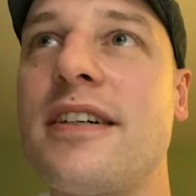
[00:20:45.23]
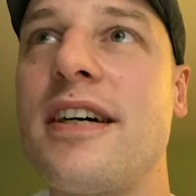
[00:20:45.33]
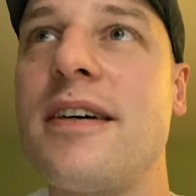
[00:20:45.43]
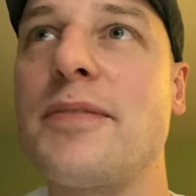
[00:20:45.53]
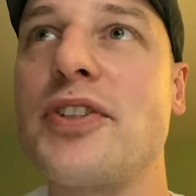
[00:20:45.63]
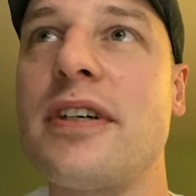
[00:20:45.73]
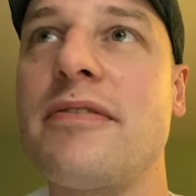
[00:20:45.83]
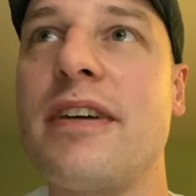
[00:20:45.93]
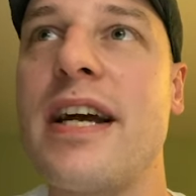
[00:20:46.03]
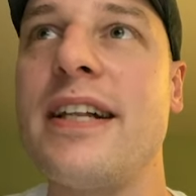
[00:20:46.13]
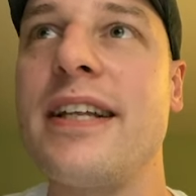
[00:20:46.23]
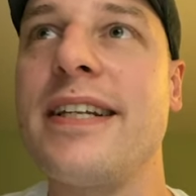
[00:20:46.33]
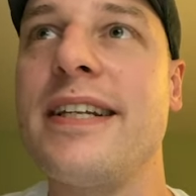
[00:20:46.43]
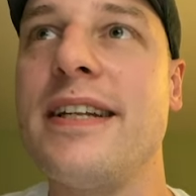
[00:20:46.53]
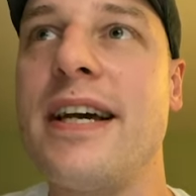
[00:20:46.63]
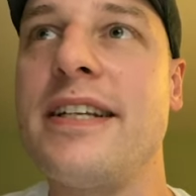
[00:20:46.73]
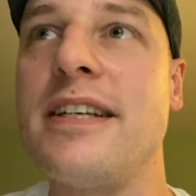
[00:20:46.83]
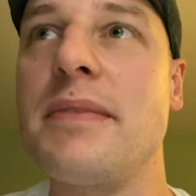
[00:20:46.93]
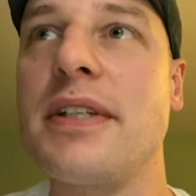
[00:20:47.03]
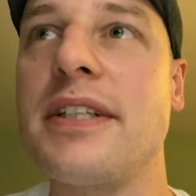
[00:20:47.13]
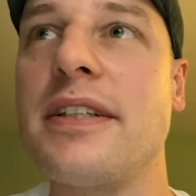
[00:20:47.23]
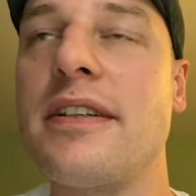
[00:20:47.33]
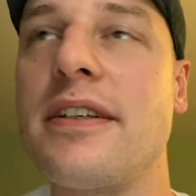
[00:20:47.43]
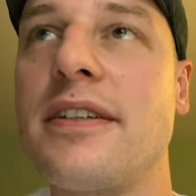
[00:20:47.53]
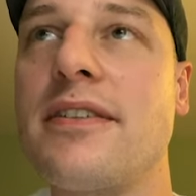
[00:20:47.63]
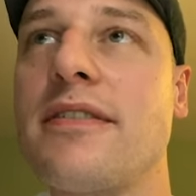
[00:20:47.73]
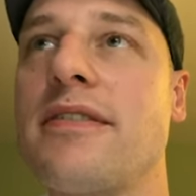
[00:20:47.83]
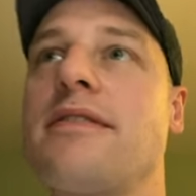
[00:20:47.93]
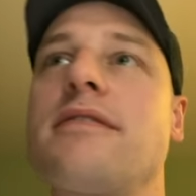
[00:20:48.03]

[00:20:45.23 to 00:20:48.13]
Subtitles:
I'm sure I forgot like 90 million things,